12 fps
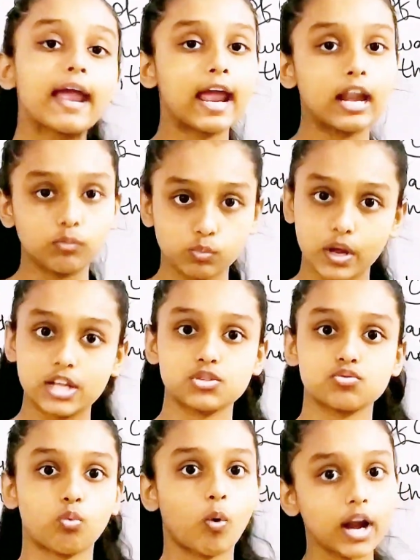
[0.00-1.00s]
n
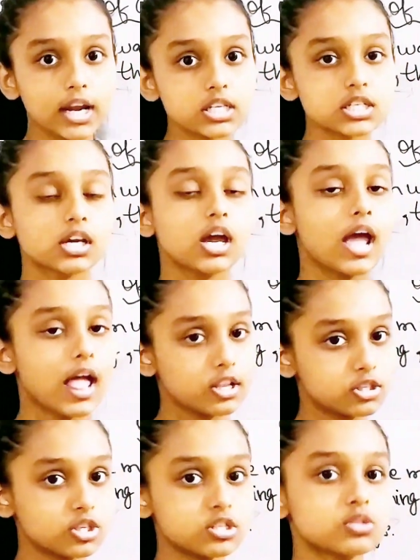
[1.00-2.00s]
ways, right?
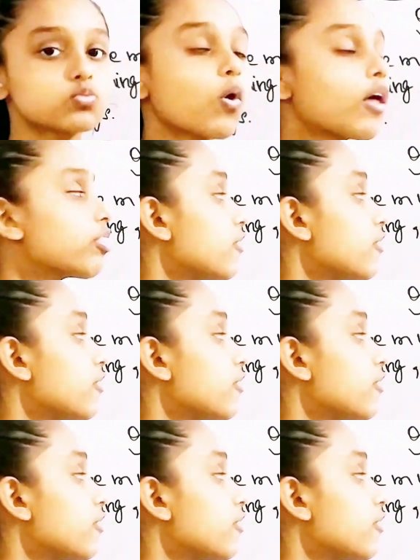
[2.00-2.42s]
This is what